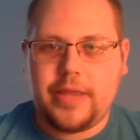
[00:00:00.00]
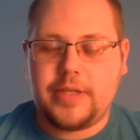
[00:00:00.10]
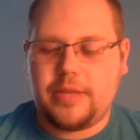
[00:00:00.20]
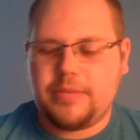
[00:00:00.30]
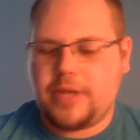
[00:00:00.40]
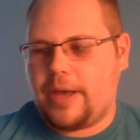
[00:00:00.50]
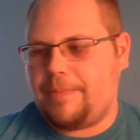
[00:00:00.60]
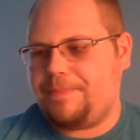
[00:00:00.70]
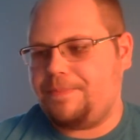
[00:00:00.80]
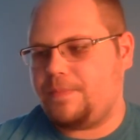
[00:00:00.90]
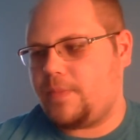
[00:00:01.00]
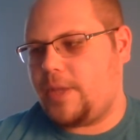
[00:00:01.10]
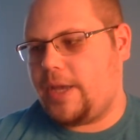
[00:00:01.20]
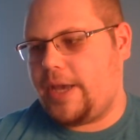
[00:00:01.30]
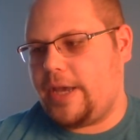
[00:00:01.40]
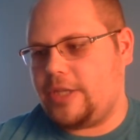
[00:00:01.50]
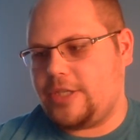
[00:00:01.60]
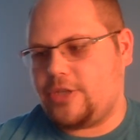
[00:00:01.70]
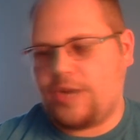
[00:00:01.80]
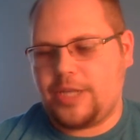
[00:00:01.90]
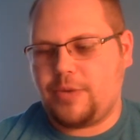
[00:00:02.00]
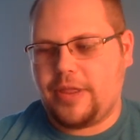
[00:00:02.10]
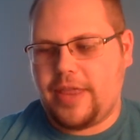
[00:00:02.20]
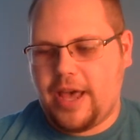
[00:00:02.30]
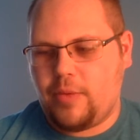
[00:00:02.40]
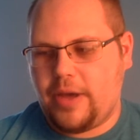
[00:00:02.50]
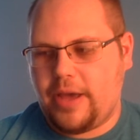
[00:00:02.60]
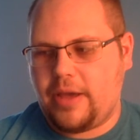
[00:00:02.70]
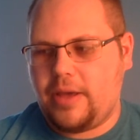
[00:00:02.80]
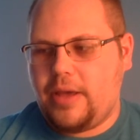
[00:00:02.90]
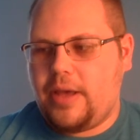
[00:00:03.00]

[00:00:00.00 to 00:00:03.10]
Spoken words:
at the same time and just transport it that way.